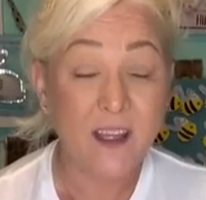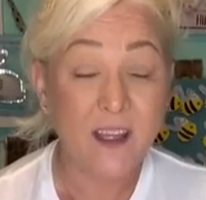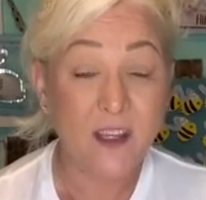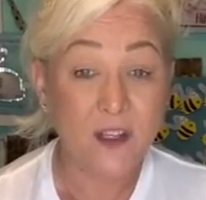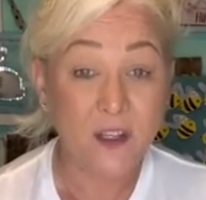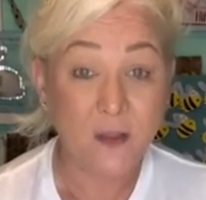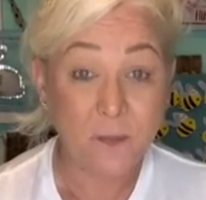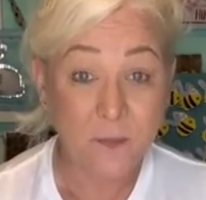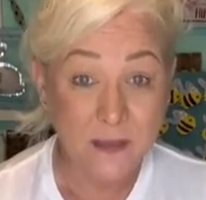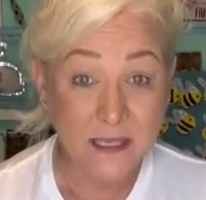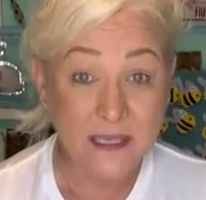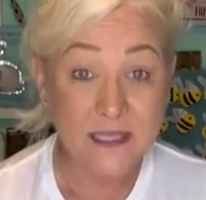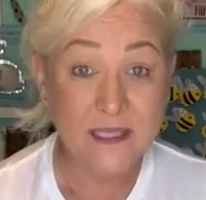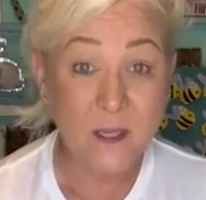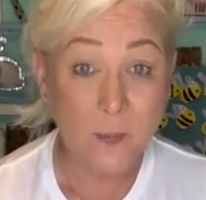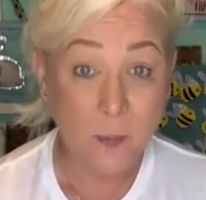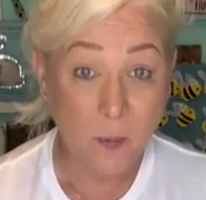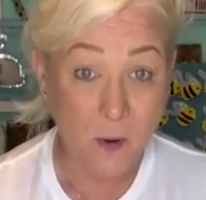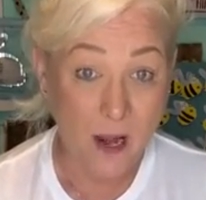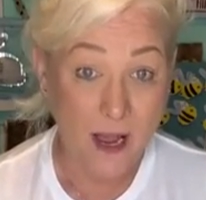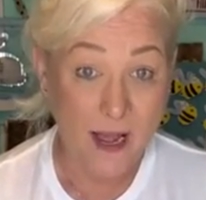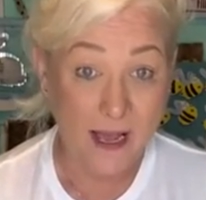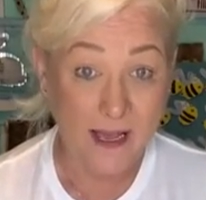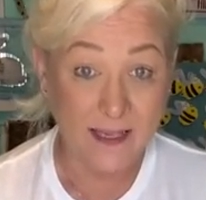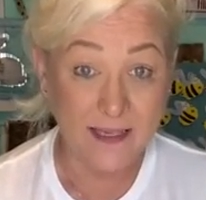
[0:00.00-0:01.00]
you'd be
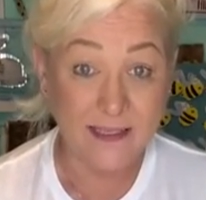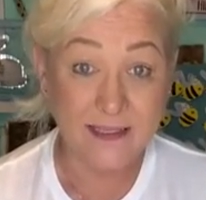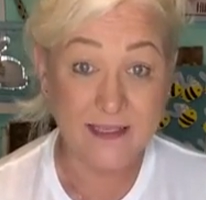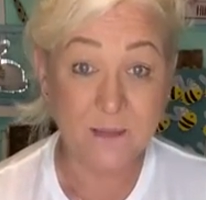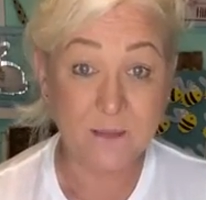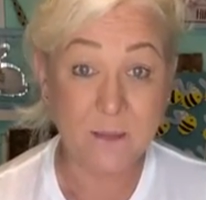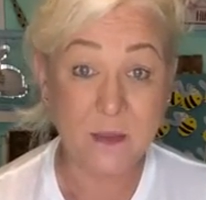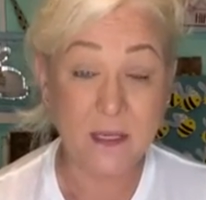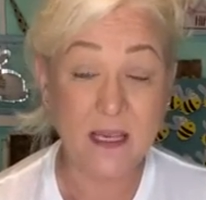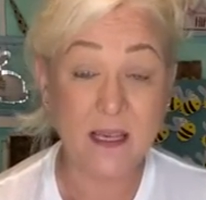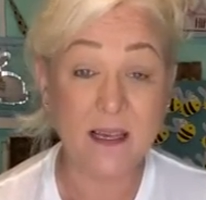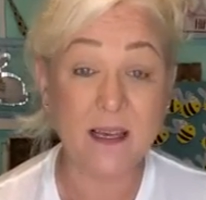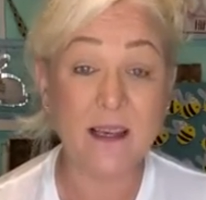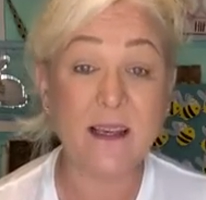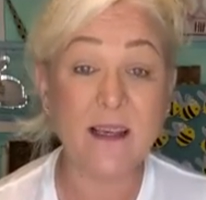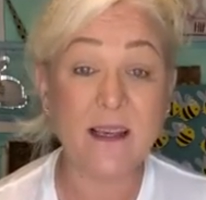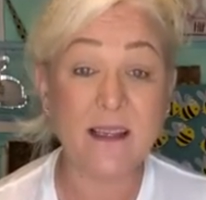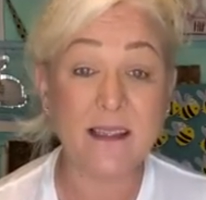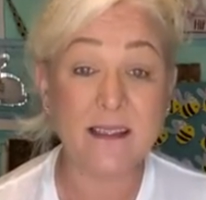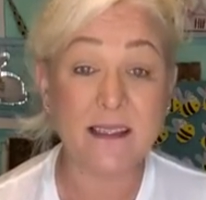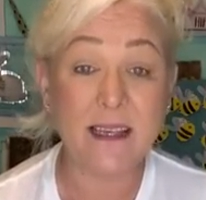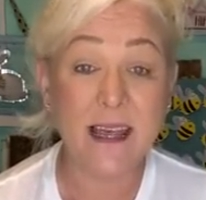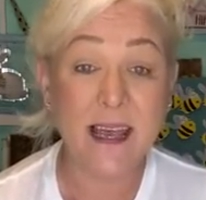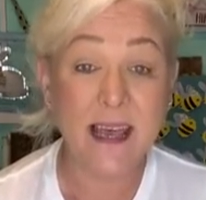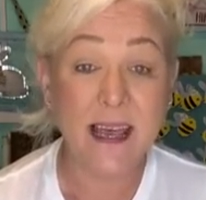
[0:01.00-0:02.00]
surprised
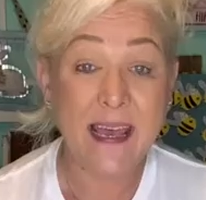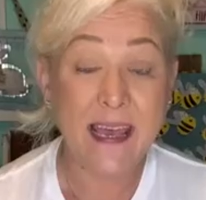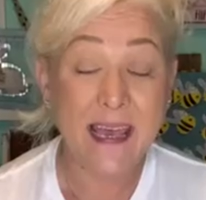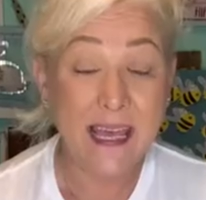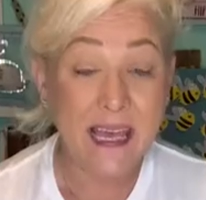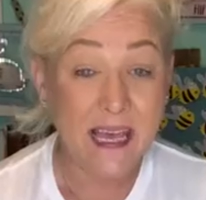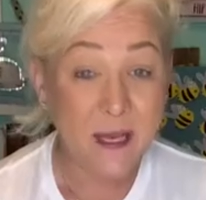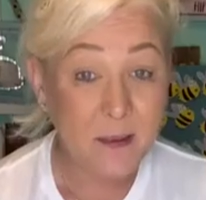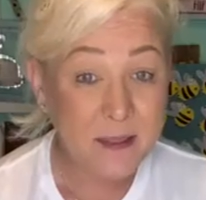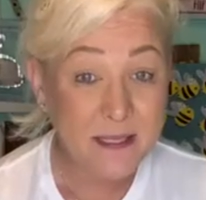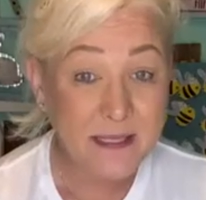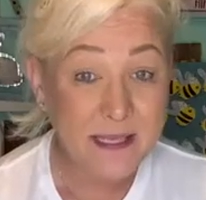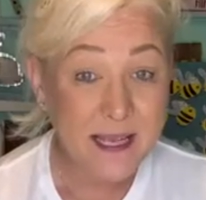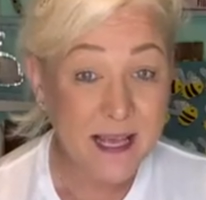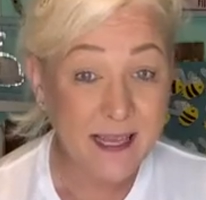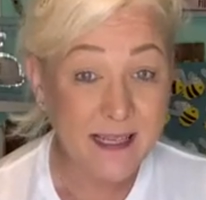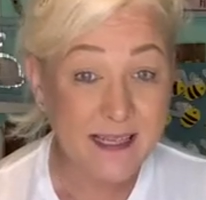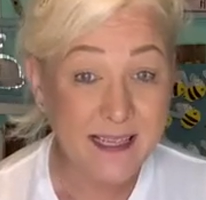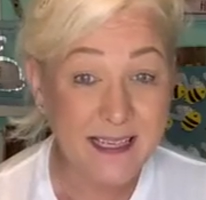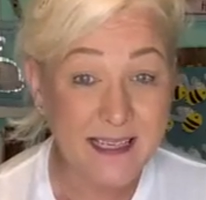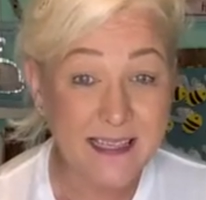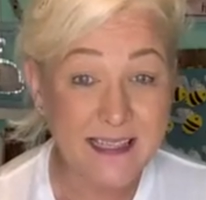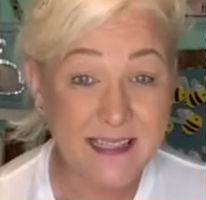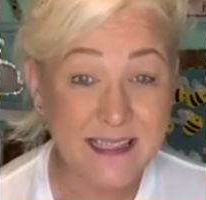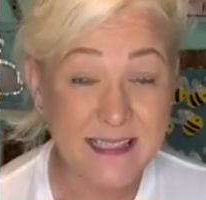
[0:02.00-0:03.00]
because
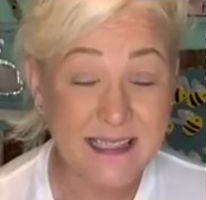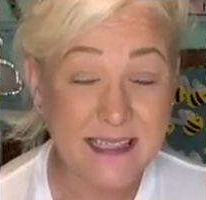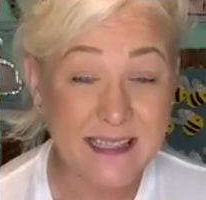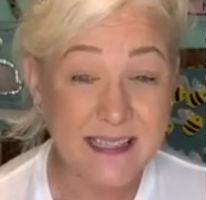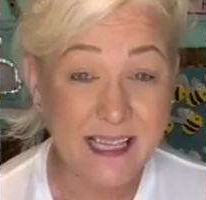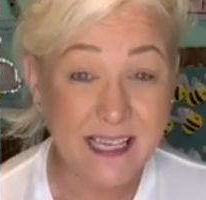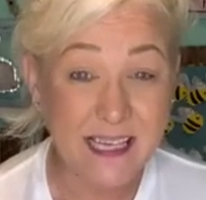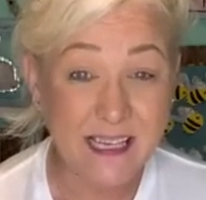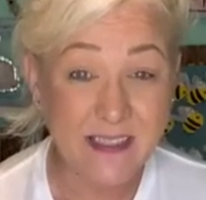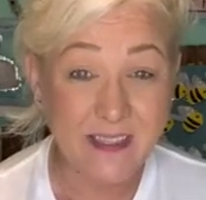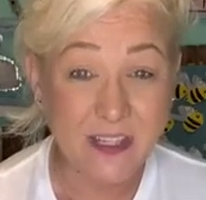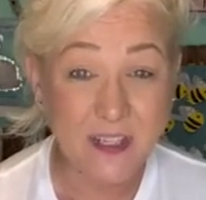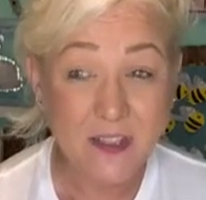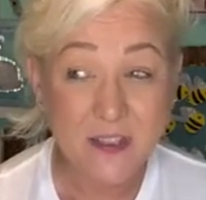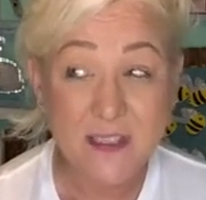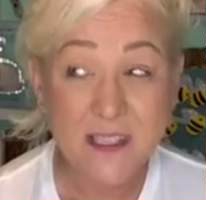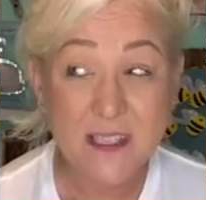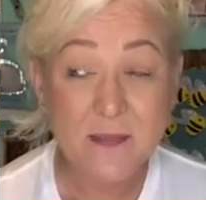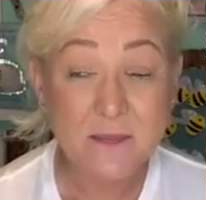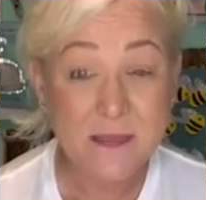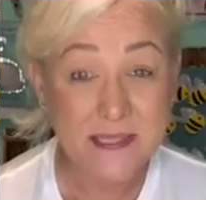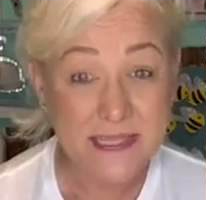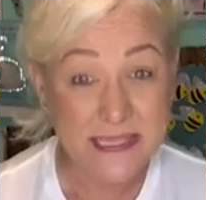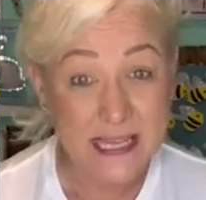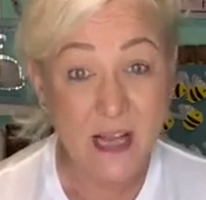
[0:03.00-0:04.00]
Amazon is like, there's
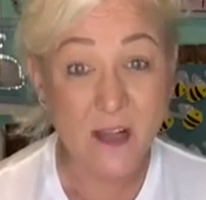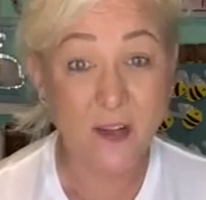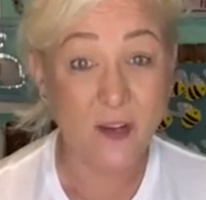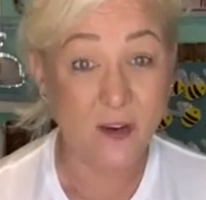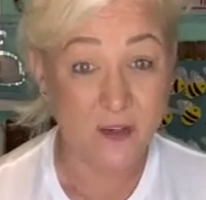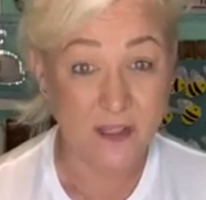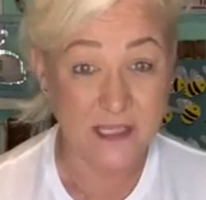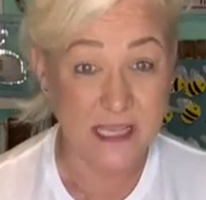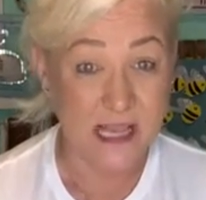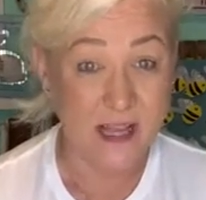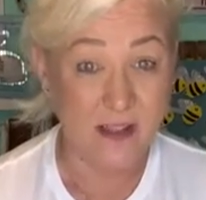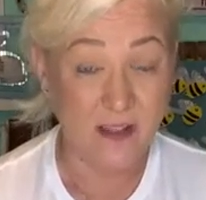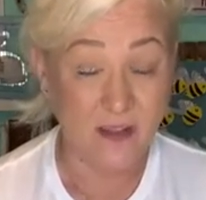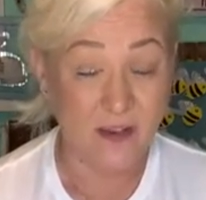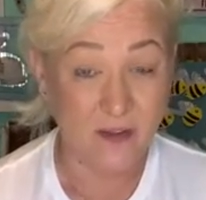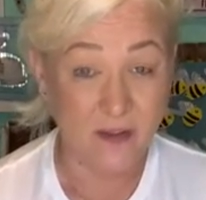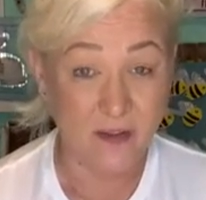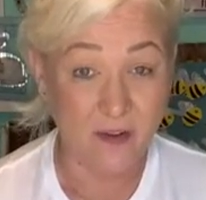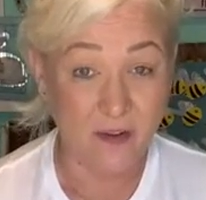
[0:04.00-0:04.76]
some sellers on there.